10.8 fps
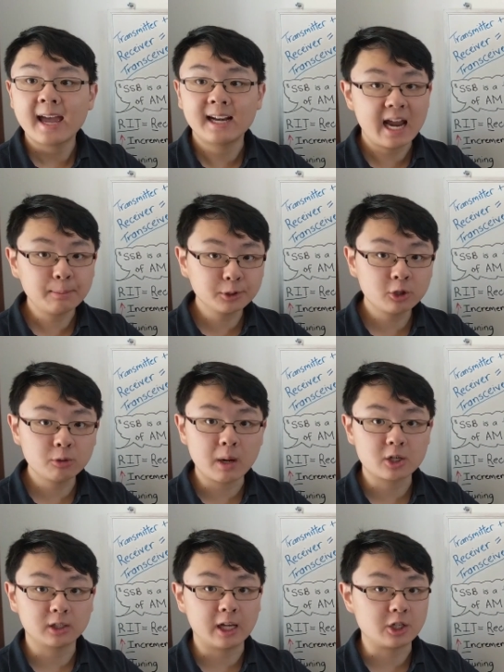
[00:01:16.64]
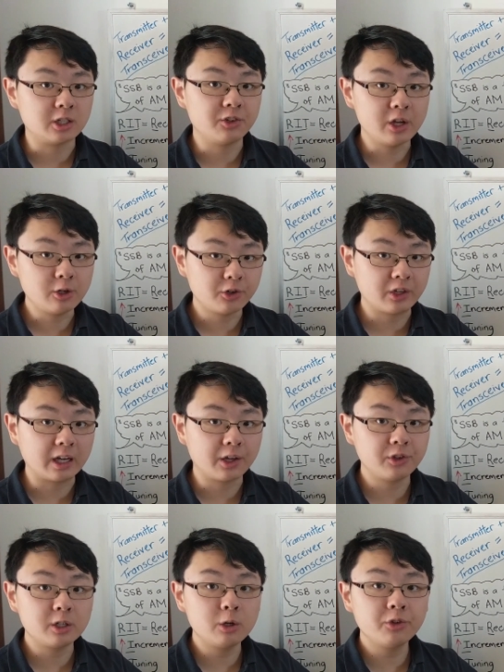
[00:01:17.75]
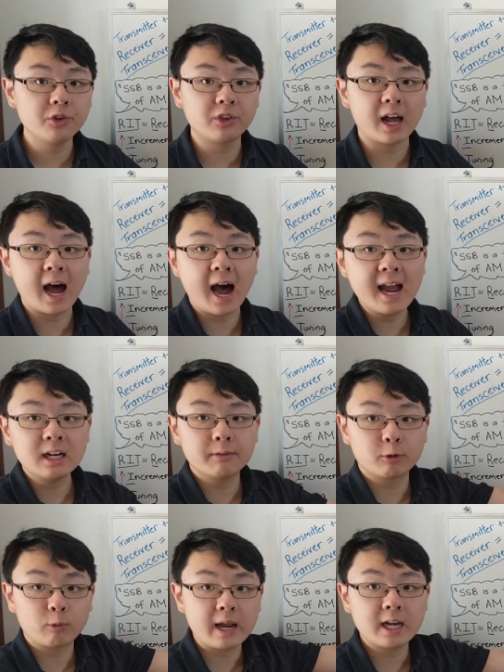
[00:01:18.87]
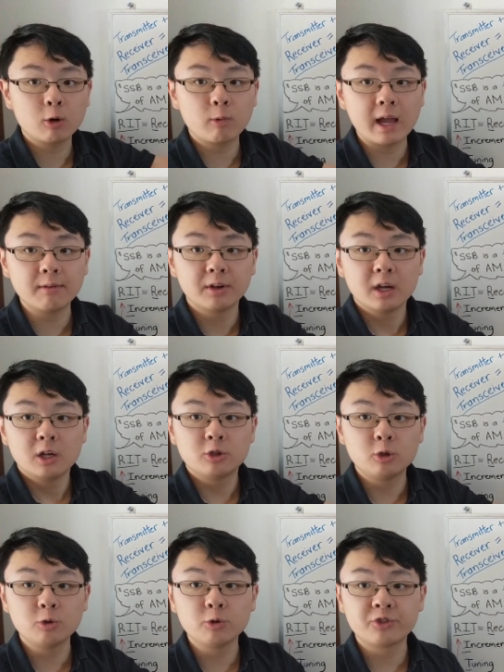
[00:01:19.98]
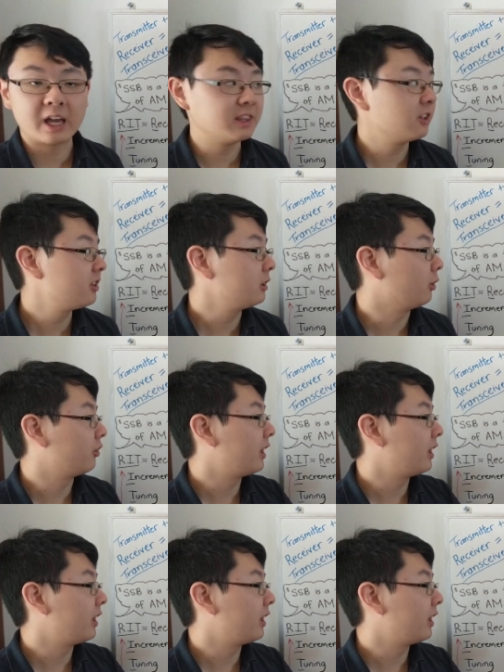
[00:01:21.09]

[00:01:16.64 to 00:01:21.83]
And amplitude modulation is interesting because it uses the height of the radio wave to send the signals.